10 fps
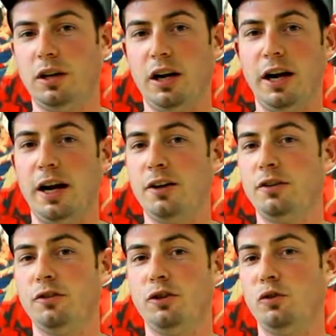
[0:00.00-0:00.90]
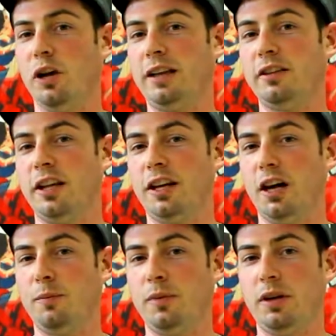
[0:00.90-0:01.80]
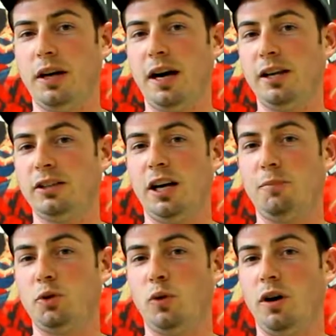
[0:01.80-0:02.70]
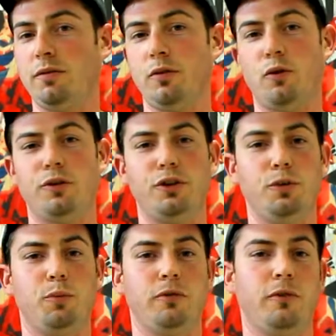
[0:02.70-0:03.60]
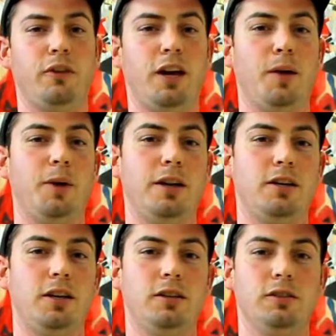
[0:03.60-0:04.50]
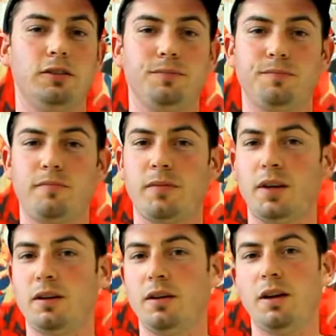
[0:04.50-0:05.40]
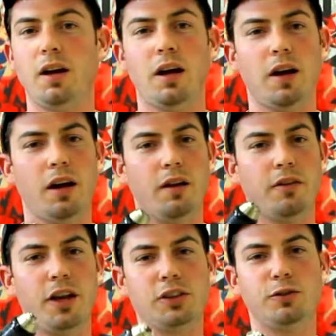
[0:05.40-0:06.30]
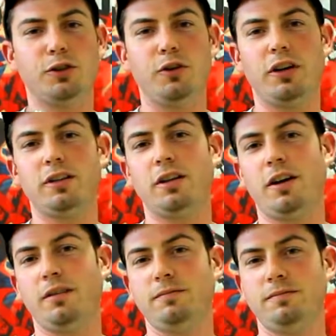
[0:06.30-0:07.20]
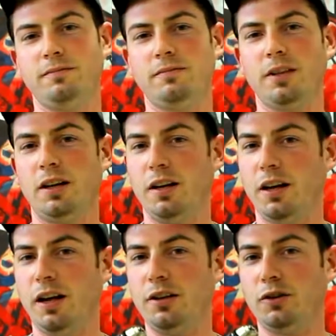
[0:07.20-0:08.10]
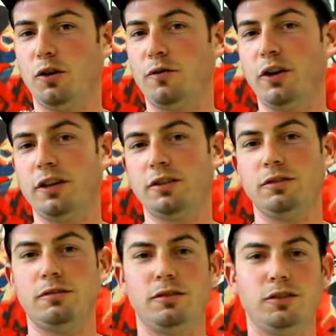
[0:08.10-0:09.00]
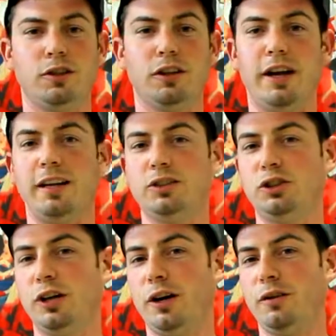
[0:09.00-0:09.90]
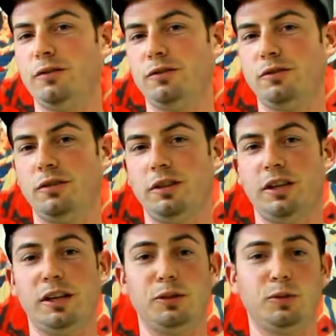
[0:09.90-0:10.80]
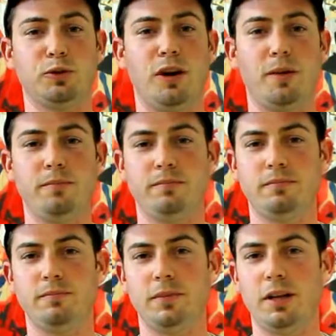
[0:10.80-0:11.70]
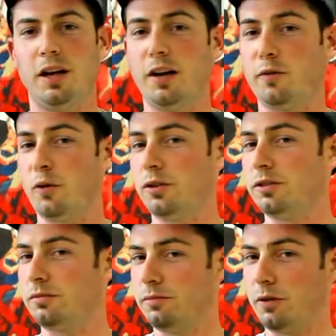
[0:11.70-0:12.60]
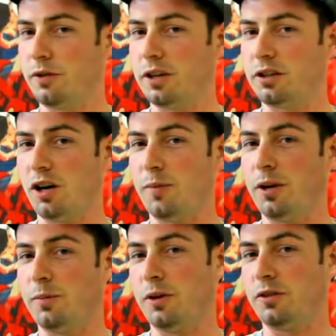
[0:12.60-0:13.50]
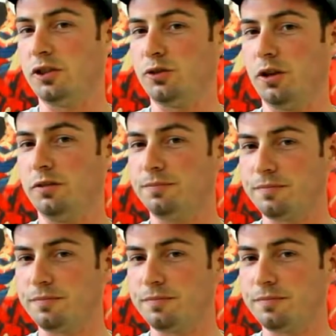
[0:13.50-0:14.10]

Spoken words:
And do you like that they come as M12, or do you prefer the M18s? Thanks for tuning in today. Don't forget to like, share, and subscribe. And of course, don't forget to comment about this drill.